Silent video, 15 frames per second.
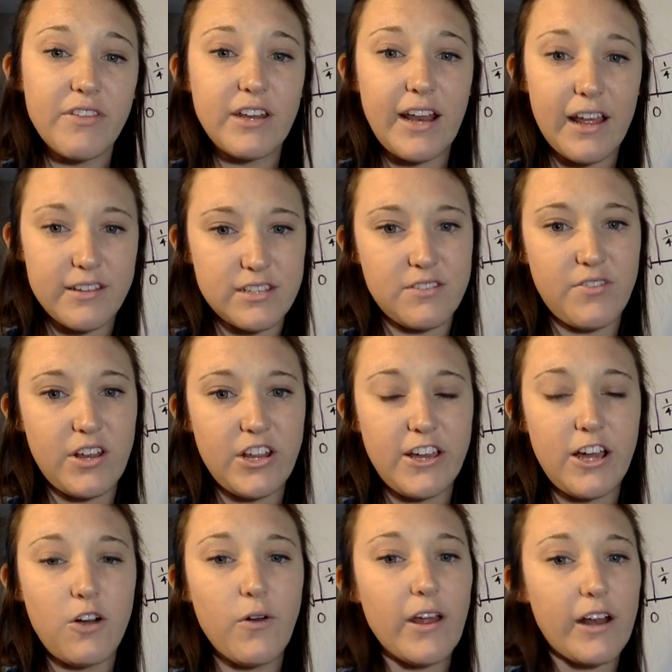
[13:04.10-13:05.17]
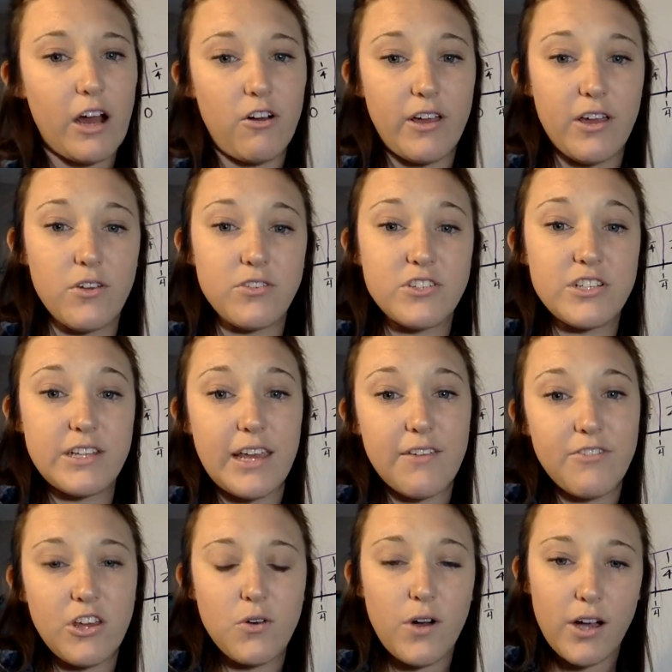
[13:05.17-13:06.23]
the next video, and I'll give
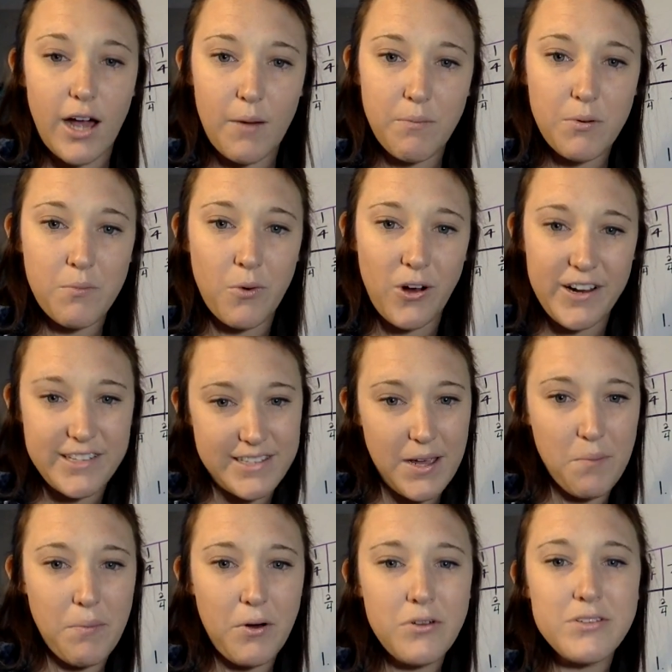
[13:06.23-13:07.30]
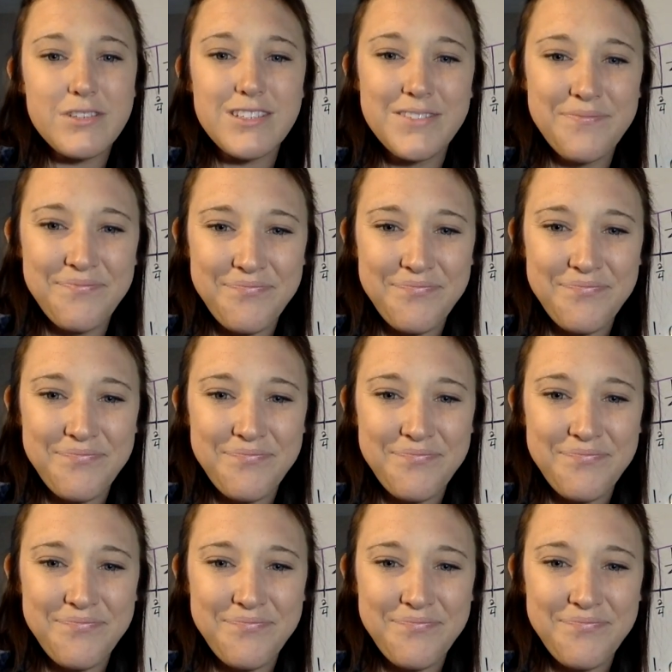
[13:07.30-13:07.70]
you a couple more examples.